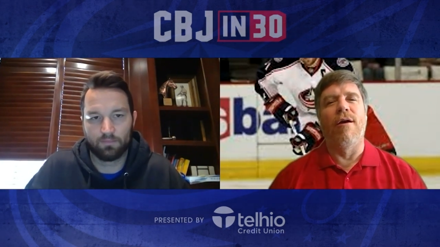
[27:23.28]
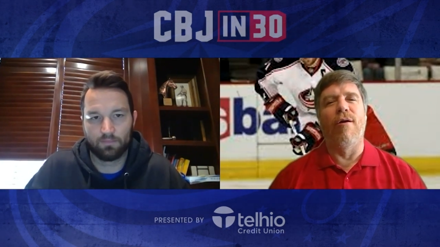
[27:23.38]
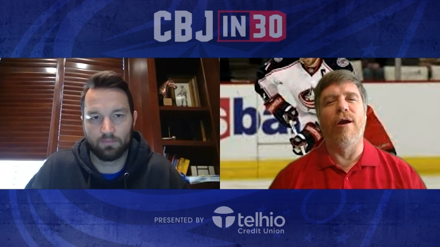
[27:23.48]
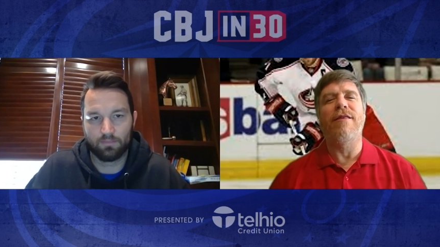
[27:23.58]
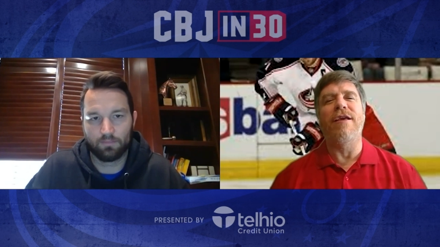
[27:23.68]

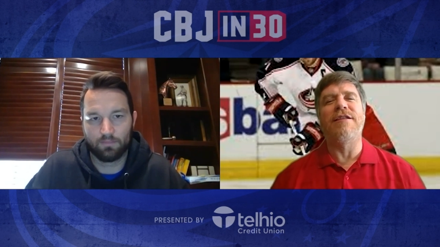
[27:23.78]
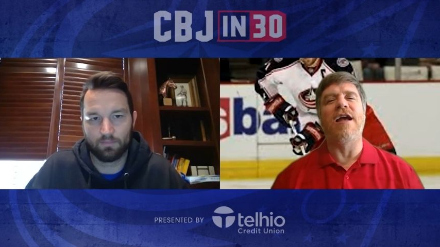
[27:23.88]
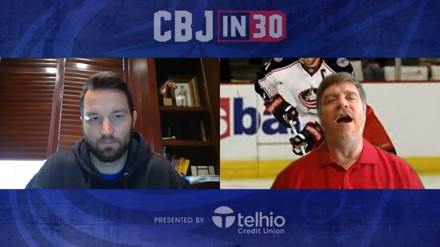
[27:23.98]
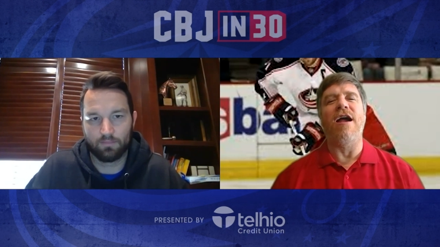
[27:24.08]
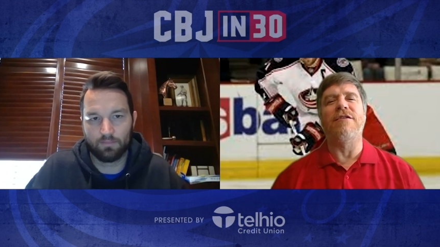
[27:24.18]
Speaker 1: are any of these
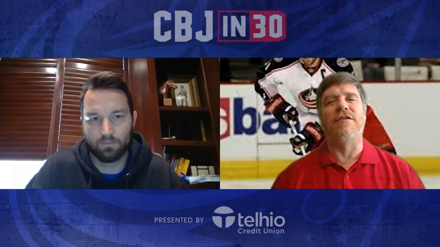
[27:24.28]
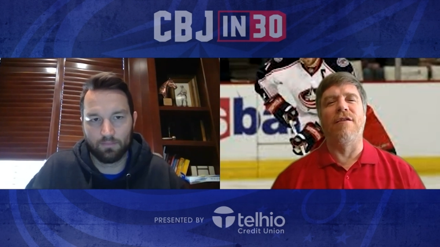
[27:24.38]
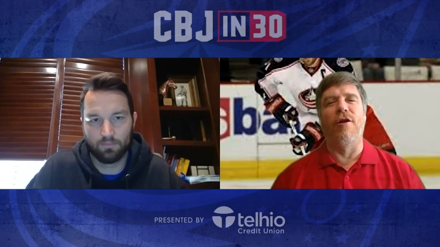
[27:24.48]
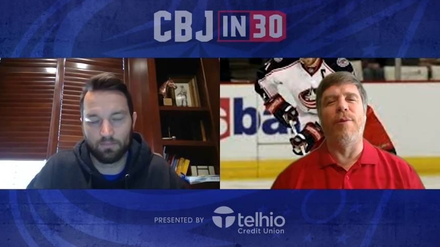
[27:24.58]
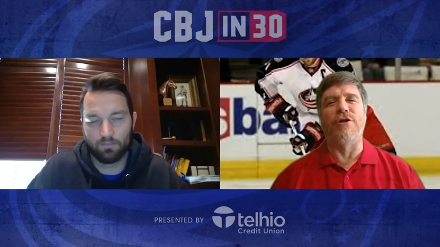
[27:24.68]
guys a
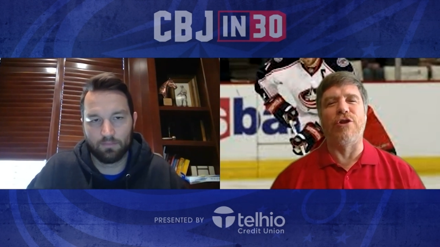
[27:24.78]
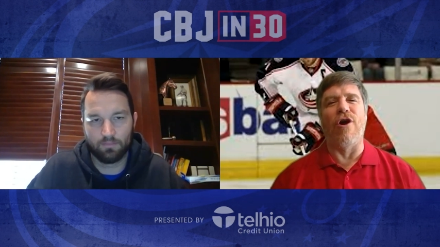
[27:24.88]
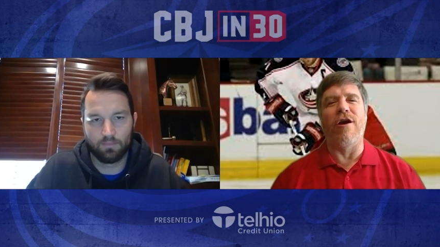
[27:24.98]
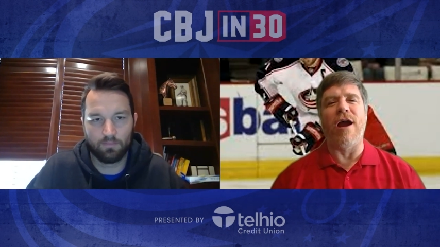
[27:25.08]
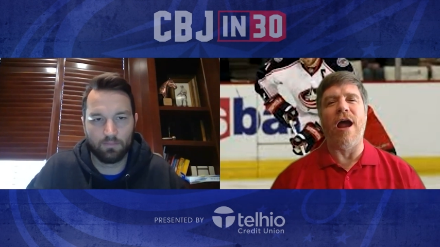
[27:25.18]
little bit
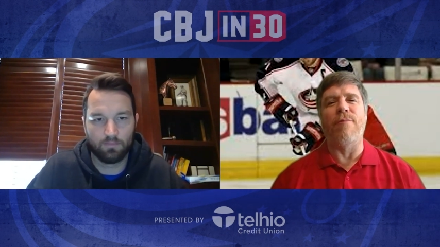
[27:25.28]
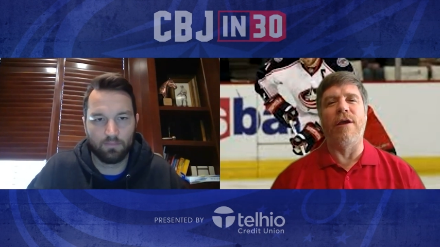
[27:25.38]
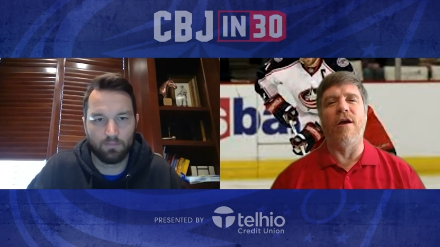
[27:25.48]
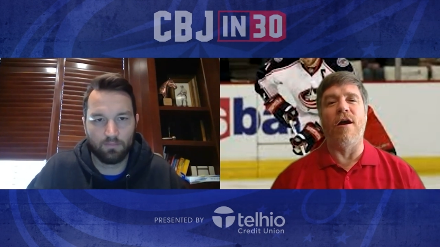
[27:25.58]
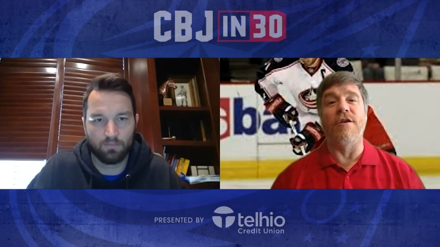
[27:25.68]
starry eyed
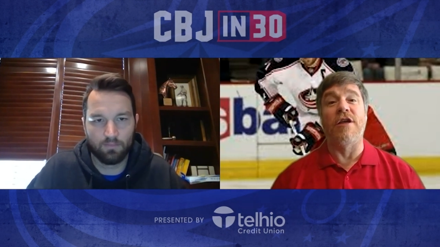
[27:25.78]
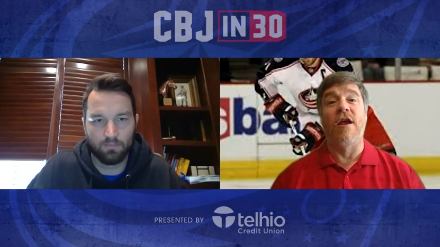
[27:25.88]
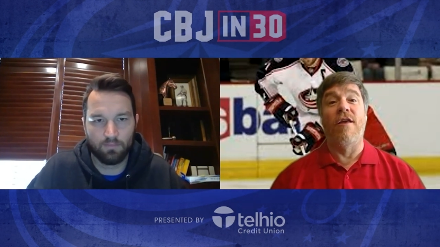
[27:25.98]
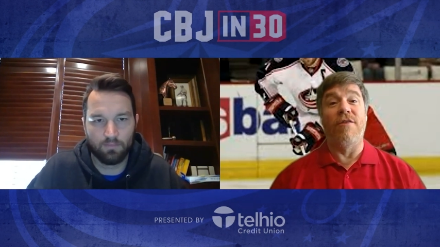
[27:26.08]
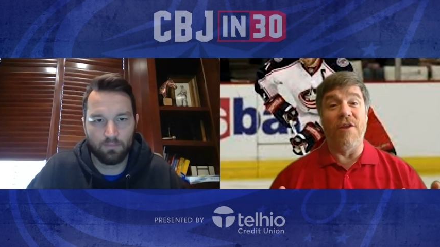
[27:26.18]
because
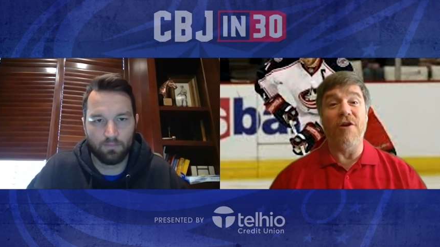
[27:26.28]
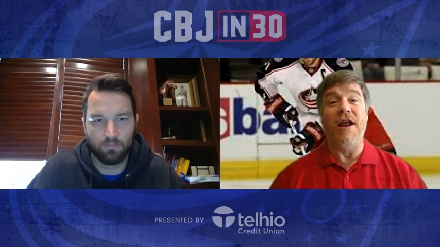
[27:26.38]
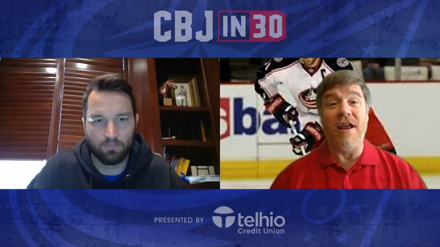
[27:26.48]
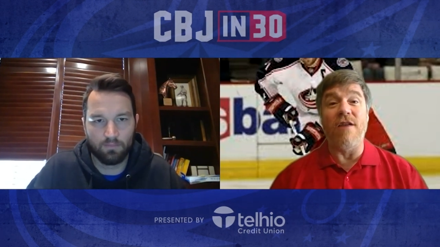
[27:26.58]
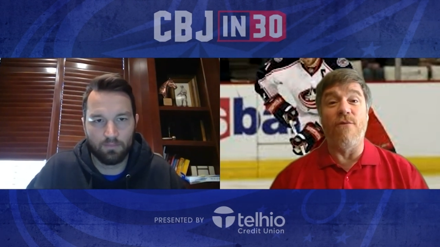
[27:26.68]
they're
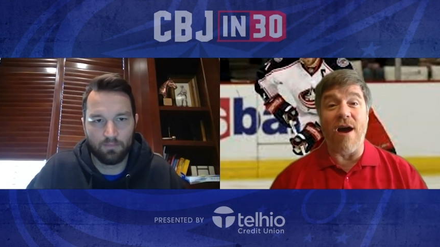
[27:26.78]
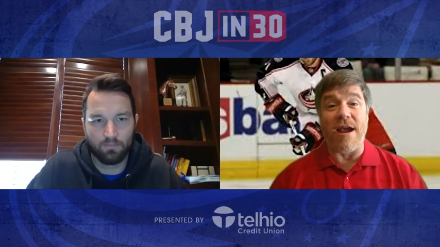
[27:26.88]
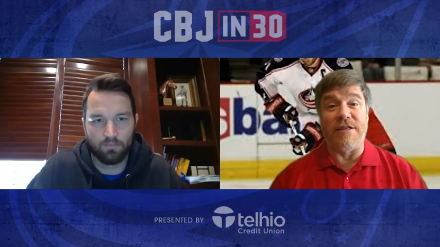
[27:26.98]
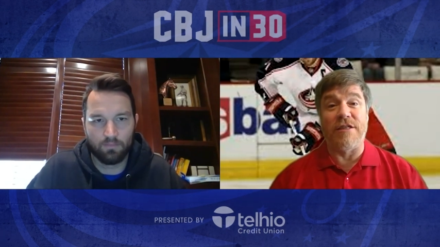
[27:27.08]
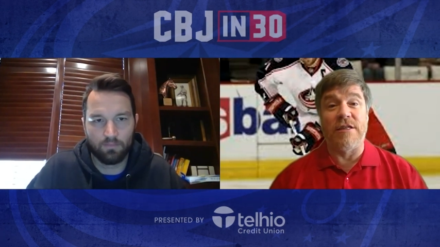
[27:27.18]
getting
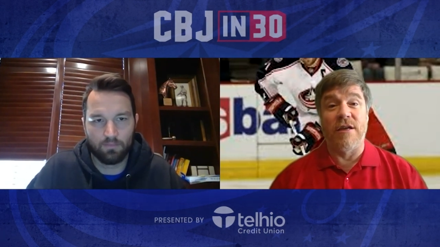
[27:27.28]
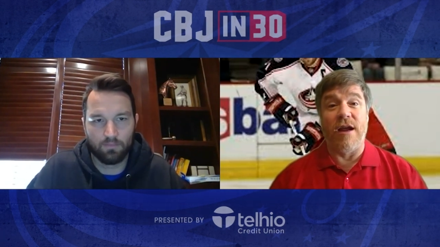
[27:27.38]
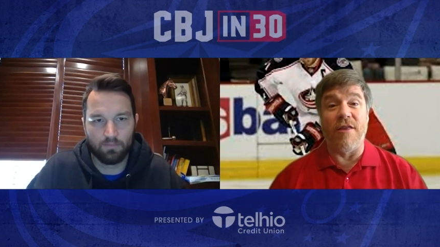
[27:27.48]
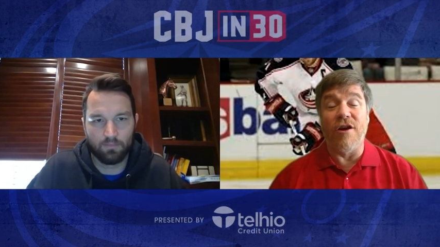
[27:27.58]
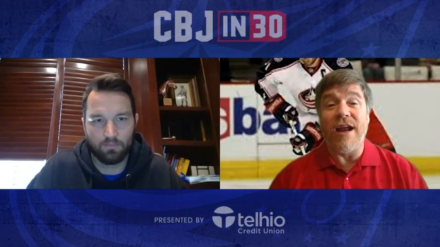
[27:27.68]
advice
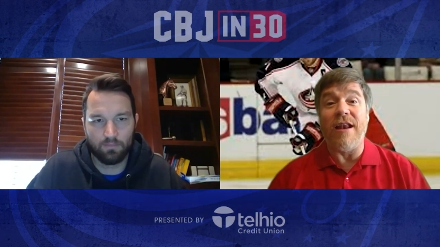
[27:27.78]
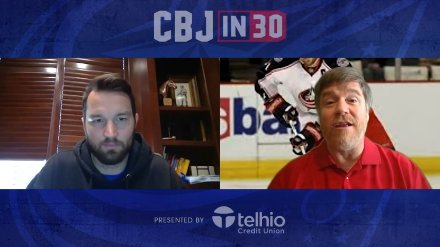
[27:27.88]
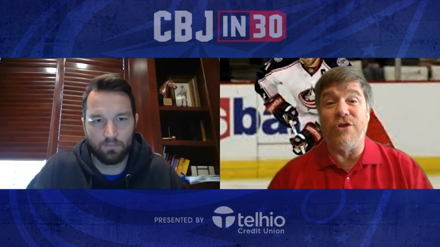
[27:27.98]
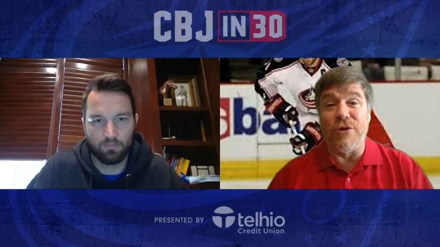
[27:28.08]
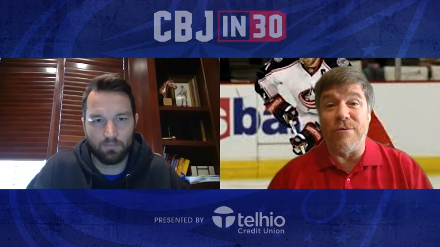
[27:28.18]
and they're getting
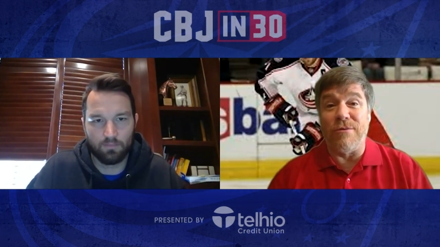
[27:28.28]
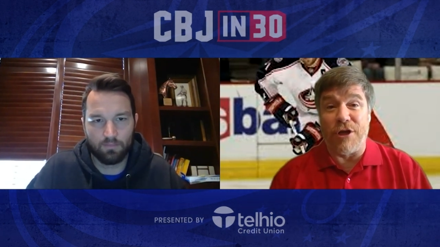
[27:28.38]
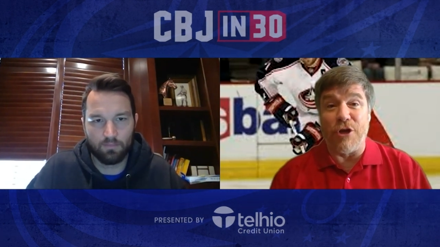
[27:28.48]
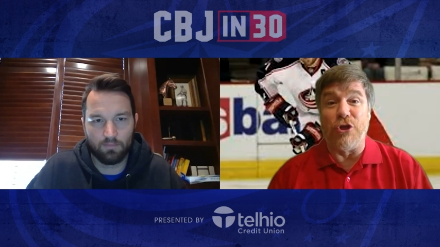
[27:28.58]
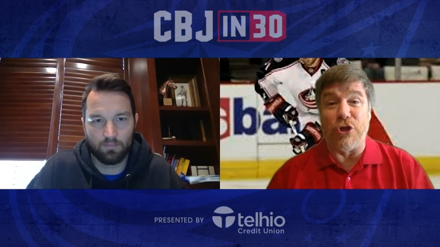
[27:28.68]
to
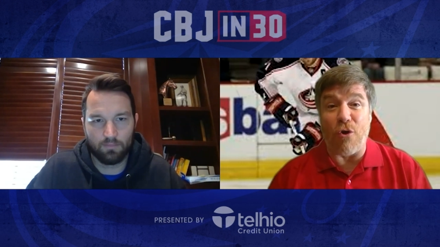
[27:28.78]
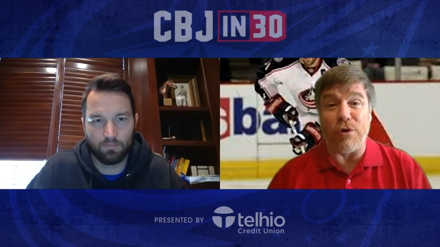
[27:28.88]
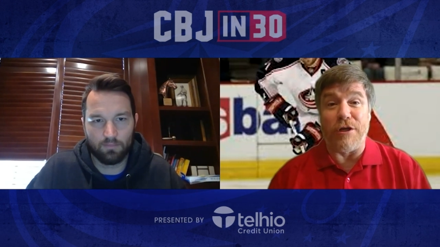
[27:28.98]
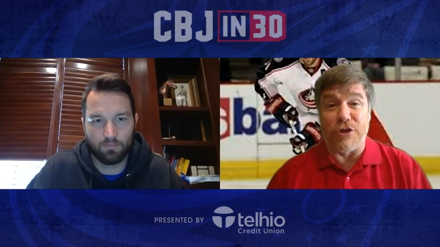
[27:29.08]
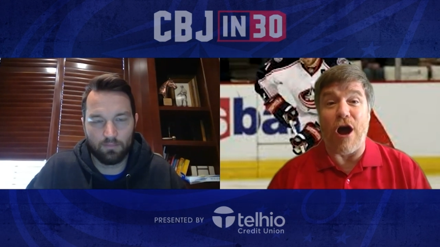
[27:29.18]
consult
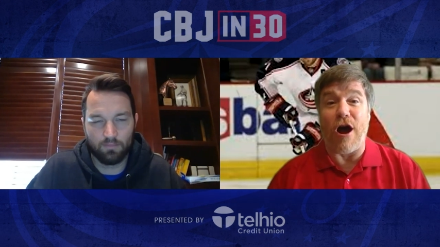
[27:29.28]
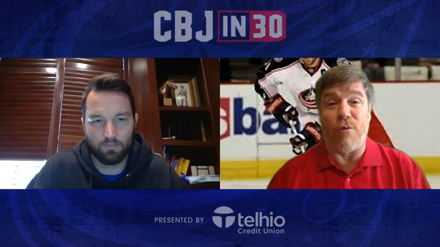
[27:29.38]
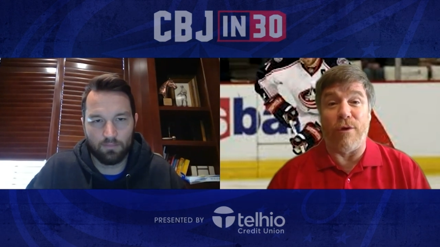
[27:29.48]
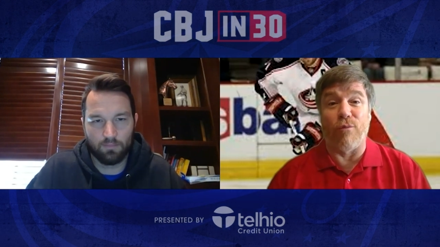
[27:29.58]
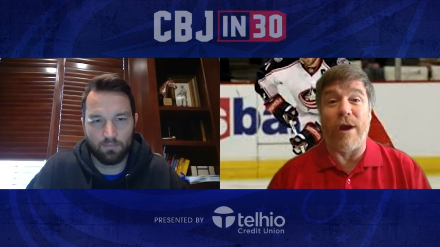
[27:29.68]
and talk
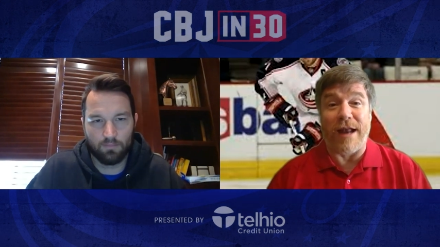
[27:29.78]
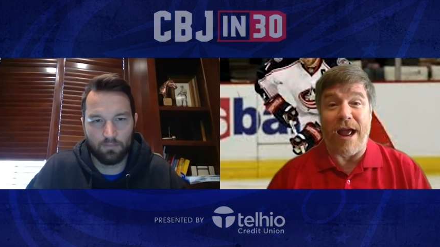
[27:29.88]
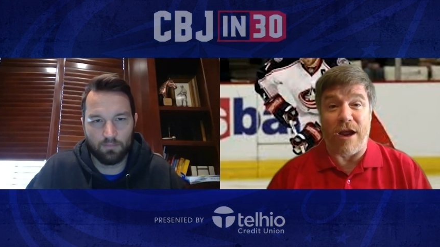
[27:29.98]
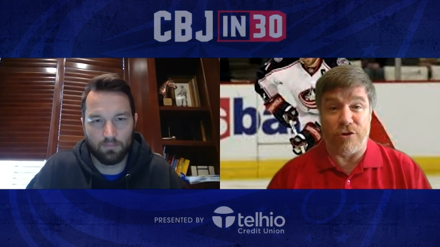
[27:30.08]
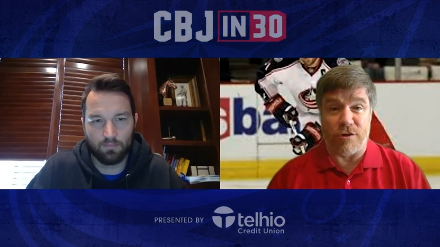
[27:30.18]
with Rick Nash?